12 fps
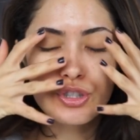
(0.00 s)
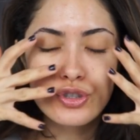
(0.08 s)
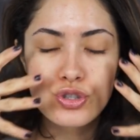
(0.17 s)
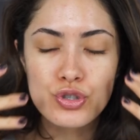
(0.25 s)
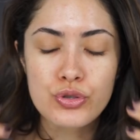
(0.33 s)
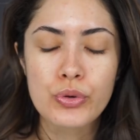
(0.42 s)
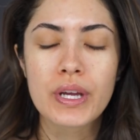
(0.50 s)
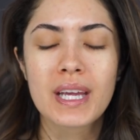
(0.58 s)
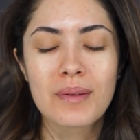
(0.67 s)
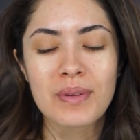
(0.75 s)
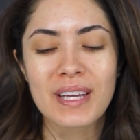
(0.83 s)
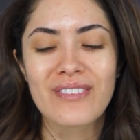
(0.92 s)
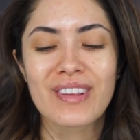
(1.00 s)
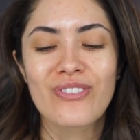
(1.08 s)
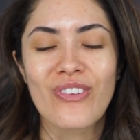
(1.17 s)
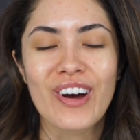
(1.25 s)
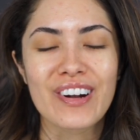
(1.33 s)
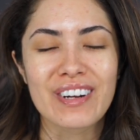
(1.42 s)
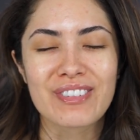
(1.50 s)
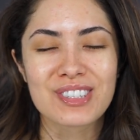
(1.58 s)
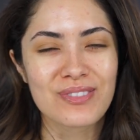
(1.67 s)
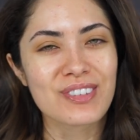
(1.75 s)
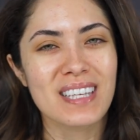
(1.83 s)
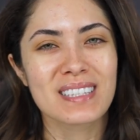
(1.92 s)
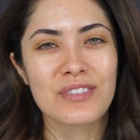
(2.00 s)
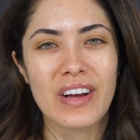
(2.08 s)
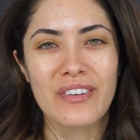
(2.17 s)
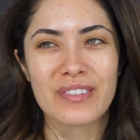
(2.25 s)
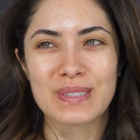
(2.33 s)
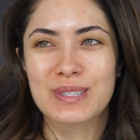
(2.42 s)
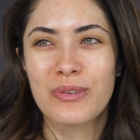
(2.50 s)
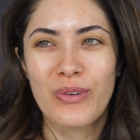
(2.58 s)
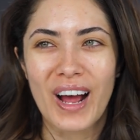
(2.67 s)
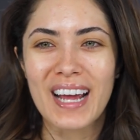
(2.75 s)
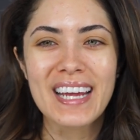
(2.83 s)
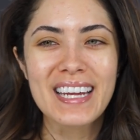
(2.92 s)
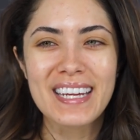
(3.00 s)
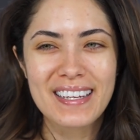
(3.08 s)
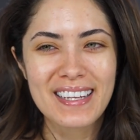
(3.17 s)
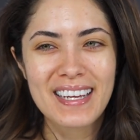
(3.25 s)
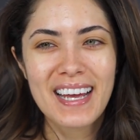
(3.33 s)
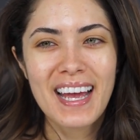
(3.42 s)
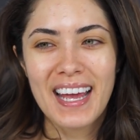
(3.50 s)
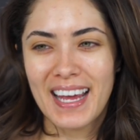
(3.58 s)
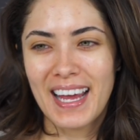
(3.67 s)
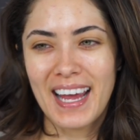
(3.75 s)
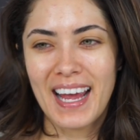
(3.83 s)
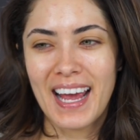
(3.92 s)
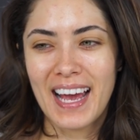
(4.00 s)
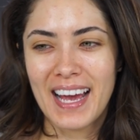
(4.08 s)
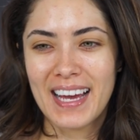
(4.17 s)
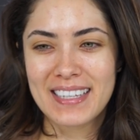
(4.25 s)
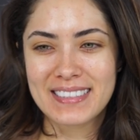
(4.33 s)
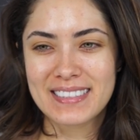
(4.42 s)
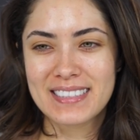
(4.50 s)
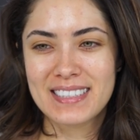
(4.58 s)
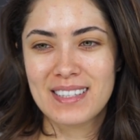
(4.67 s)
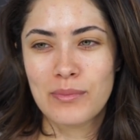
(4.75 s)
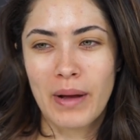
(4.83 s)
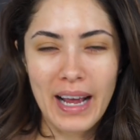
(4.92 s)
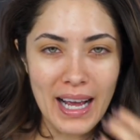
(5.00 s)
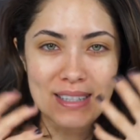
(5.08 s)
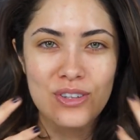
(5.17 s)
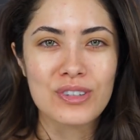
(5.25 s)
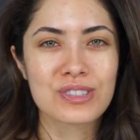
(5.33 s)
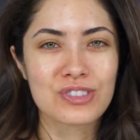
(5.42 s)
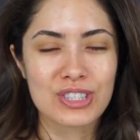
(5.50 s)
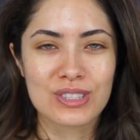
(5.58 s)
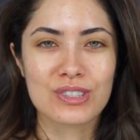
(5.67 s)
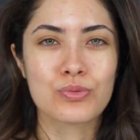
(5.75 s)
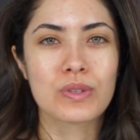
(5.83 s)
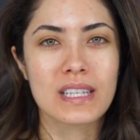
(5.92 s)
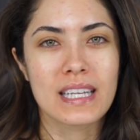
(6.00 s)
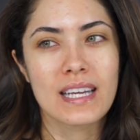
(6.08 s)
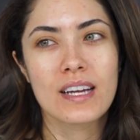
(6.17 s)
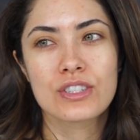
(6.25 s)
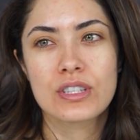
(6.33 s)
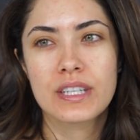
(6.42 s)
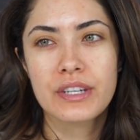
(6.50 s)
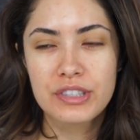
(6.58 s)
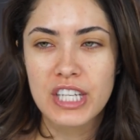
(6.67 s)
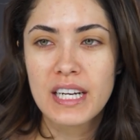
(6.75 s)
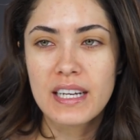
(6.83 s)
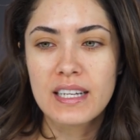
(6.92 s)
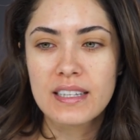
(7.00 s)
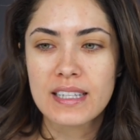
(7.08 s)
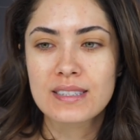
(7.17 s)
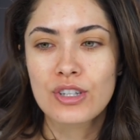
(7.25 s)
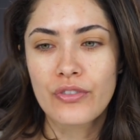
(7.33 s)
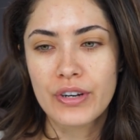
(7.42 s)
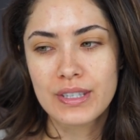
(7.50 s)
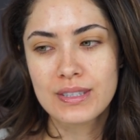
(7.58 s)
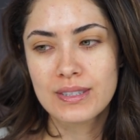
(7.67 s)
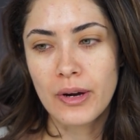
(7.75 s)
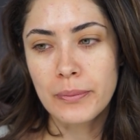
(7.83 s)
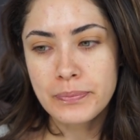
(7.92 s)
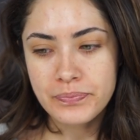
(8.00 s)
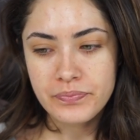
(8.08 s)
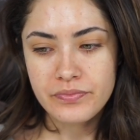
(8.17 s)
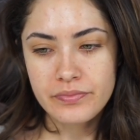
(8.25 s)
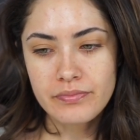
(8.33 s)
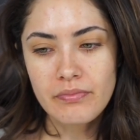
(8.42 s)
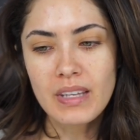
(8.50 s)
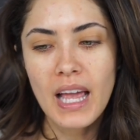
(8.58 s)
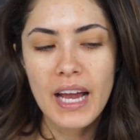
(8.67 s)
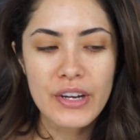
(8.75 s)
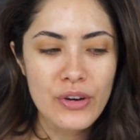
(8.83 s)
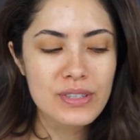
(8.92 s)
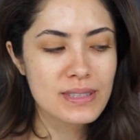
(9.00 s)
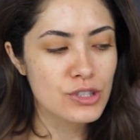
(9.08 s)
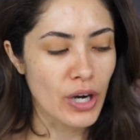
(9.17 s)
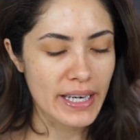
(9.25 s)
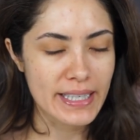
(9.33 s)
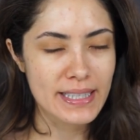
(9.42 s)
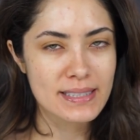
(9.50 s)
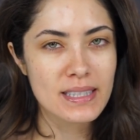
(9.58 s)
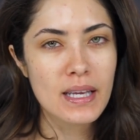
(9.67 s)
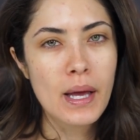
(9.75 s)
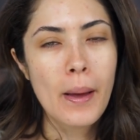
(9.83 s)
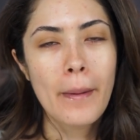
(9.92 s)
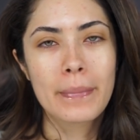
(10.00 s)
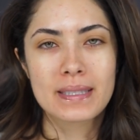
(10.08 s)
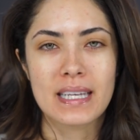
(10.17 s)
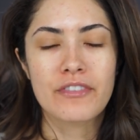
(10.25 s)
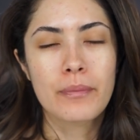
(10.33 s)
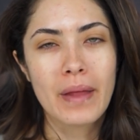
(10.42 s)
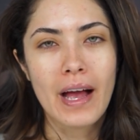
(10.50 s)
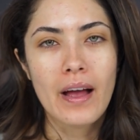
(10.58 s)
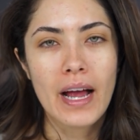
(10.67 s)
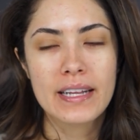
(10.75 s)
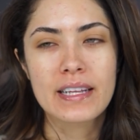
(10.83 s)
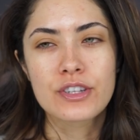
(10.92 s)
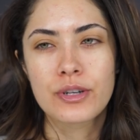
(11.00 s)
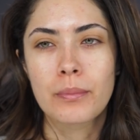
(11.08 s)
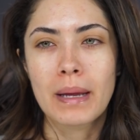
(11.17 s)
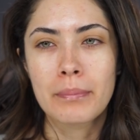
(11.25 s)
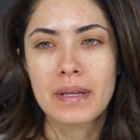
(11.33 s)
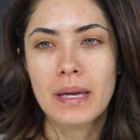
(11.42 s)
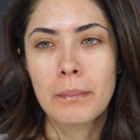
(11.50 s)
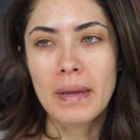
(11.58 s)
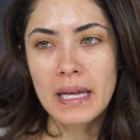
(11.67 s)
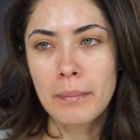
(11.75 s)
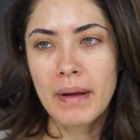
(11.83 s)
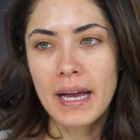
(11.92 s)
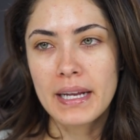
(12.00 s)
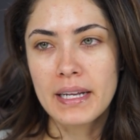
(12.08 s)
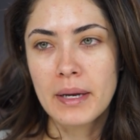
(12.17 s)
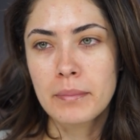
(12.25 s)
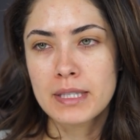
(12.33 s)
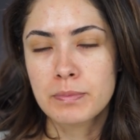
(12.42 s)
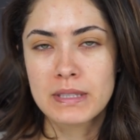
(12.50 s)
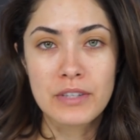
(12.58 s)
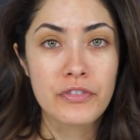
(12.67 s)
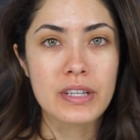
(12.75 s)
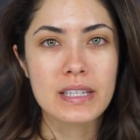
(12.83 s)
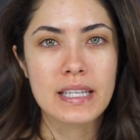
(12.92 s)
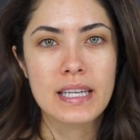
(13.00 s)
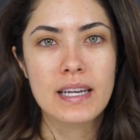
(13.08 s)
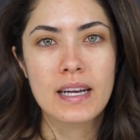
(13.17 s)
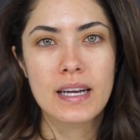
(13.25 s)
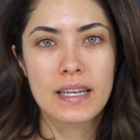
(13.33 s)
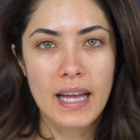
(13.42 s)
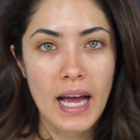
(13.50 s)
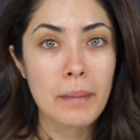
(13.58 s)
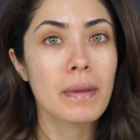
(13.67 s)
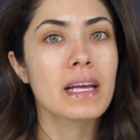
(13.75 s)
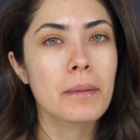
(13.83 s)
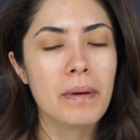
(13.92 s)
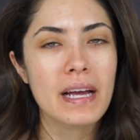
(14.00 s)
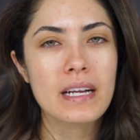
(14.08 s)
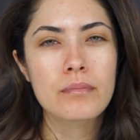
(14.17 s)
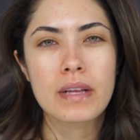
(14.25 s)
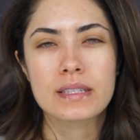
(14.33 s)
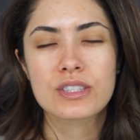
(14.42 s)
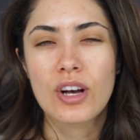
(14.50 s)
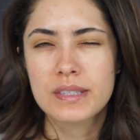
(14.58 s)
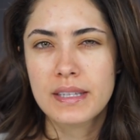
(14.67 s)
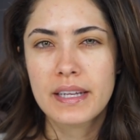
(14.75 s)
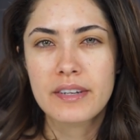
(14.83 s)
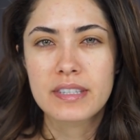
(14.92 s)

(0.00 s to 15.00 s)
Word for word: streaming with water. It was almost as if I was crying. And my eyes also just looked really irritated and glazed over. So I know it's the dryness, but aside from that, I think there might be a makeup item, specifically an eye makeup item that's causing the